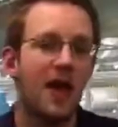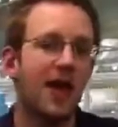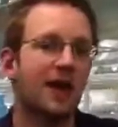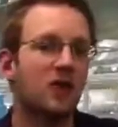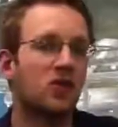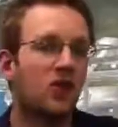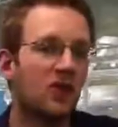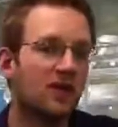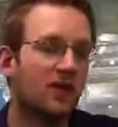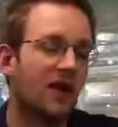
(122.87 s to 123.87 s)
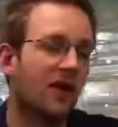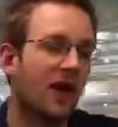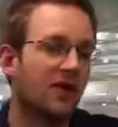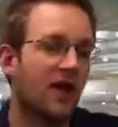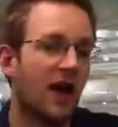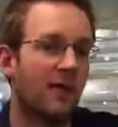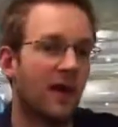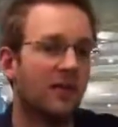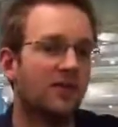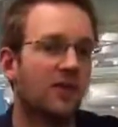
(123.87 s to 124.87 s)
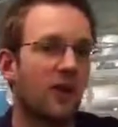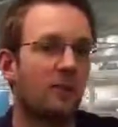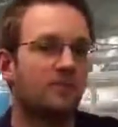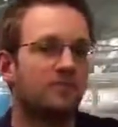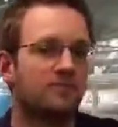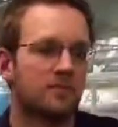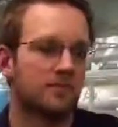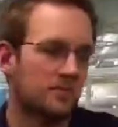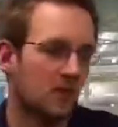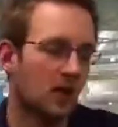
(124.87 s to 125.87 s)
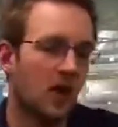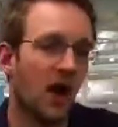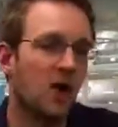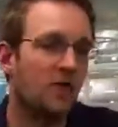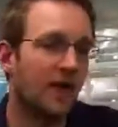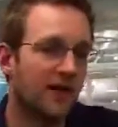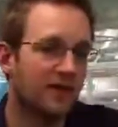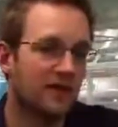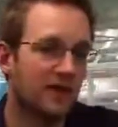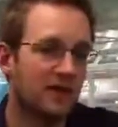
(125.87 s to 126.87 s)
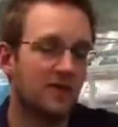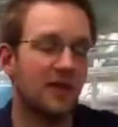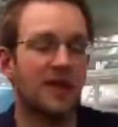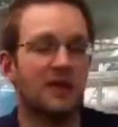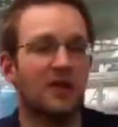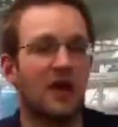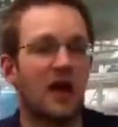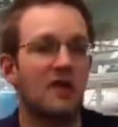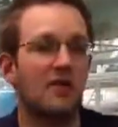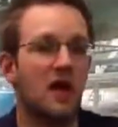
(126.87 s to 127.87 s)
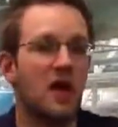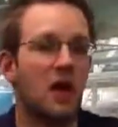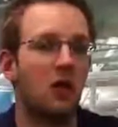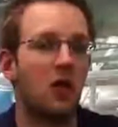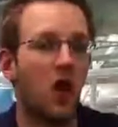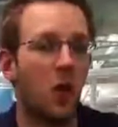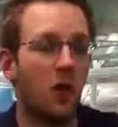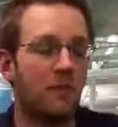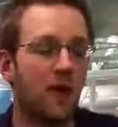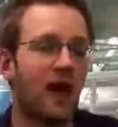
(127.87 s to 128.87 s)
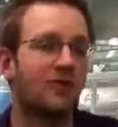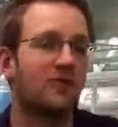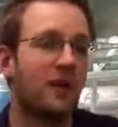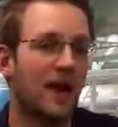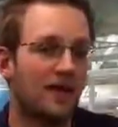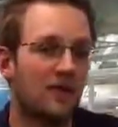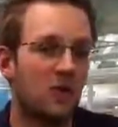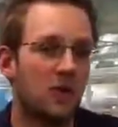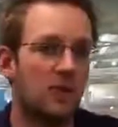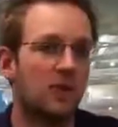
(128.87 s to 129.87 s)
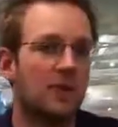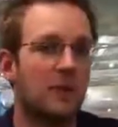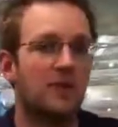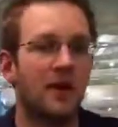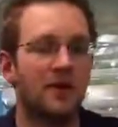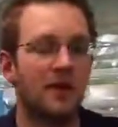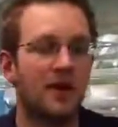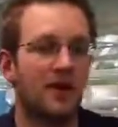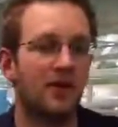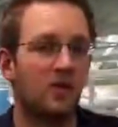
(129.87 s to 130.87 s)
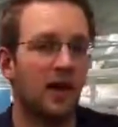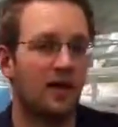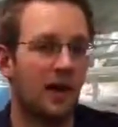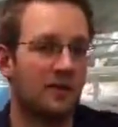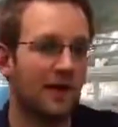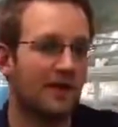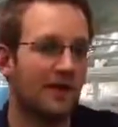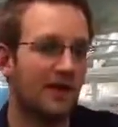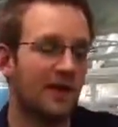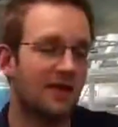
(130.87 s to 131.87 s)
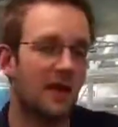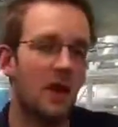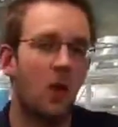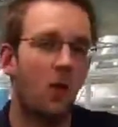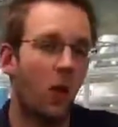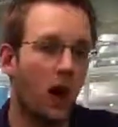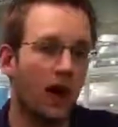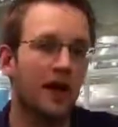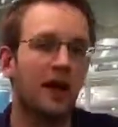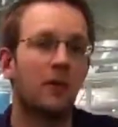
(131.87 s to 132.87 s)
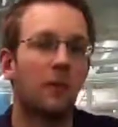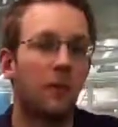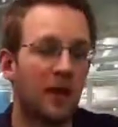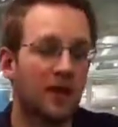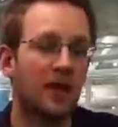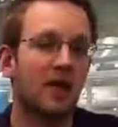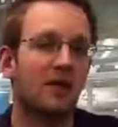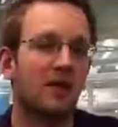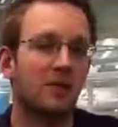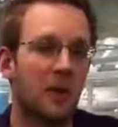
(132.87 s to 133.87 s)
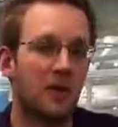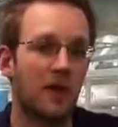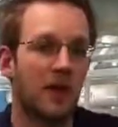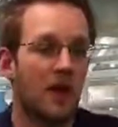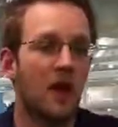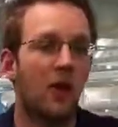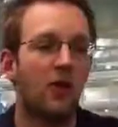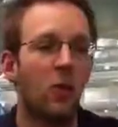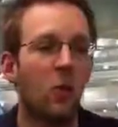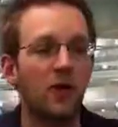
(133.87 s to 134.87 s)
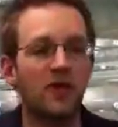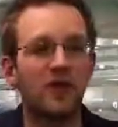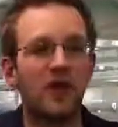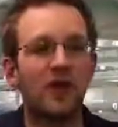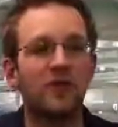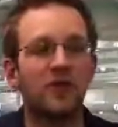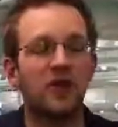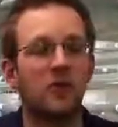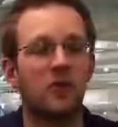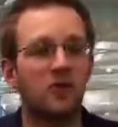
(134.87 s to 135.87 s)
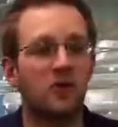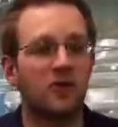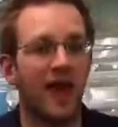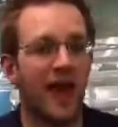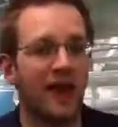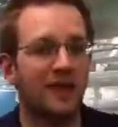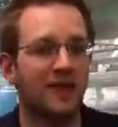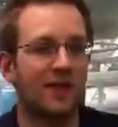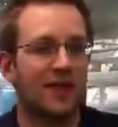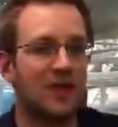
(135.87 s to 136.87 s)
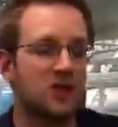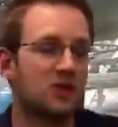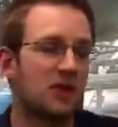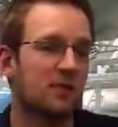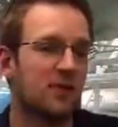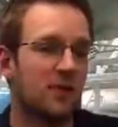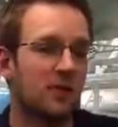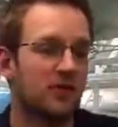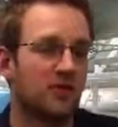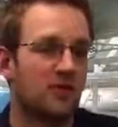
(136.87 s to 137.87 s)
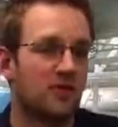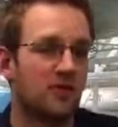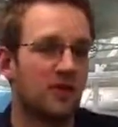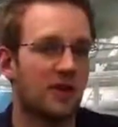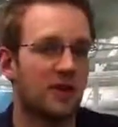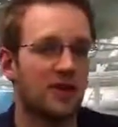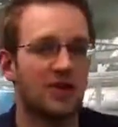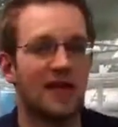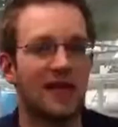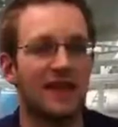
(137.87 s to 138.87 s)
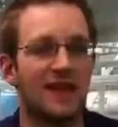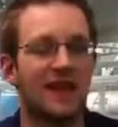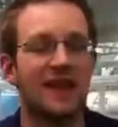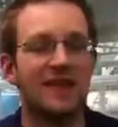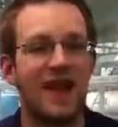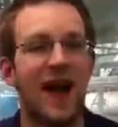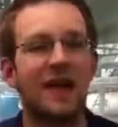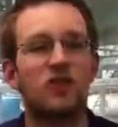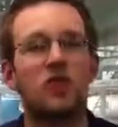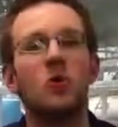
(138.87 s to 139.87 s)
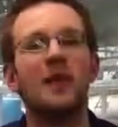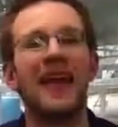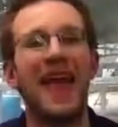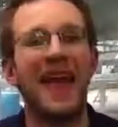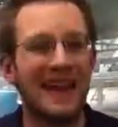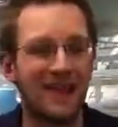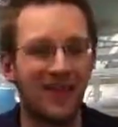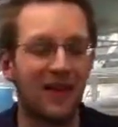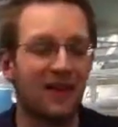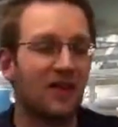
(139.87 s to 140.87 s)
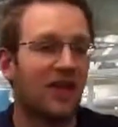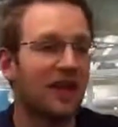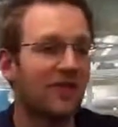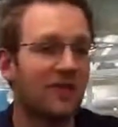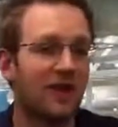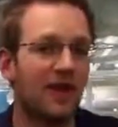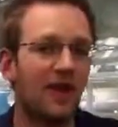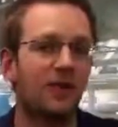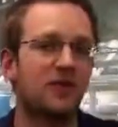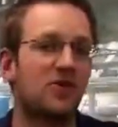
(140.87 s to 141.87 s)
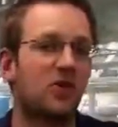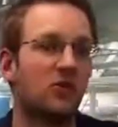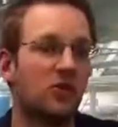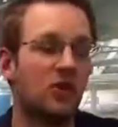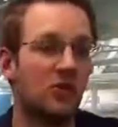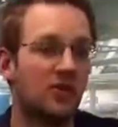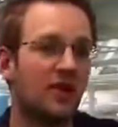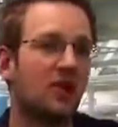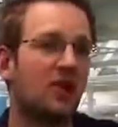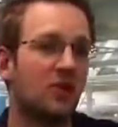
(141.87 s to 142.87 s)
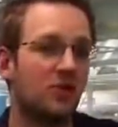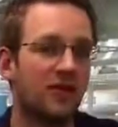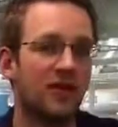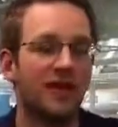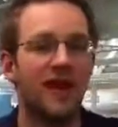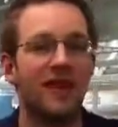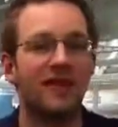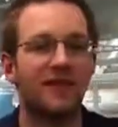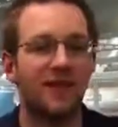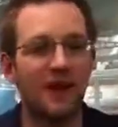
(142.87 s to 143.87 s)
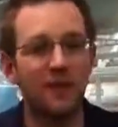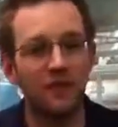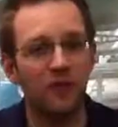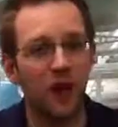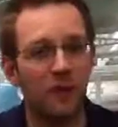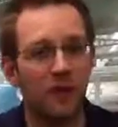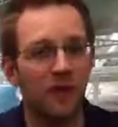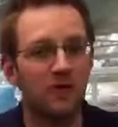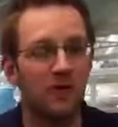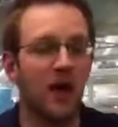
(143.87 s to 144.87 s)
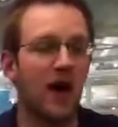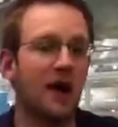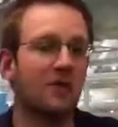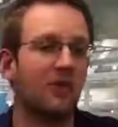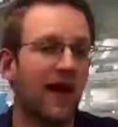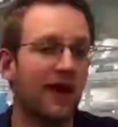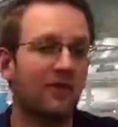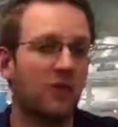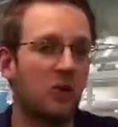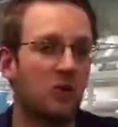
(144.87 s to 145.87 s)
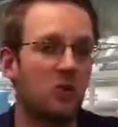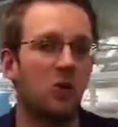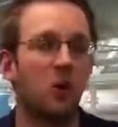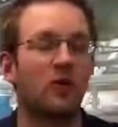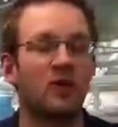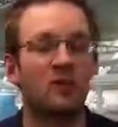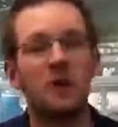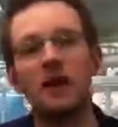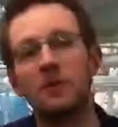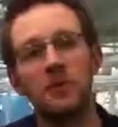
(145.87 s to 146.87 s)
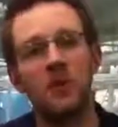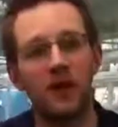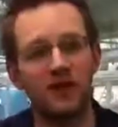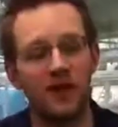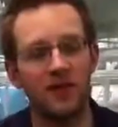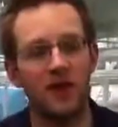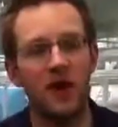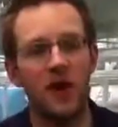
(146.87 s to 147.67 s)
Endurance a lot of the time comes from cardiovascular activity. It's a lot of low impact repetitive movements, so maybe recommending the right types of activities: walking, biking, swimming. The worst thing for someone who has an issue like a muscle dystrophy condition is not doing anything. Like everybody else, you don't use it, you lose it. Sitting for long periods of time, lack of movement will only speed up the process.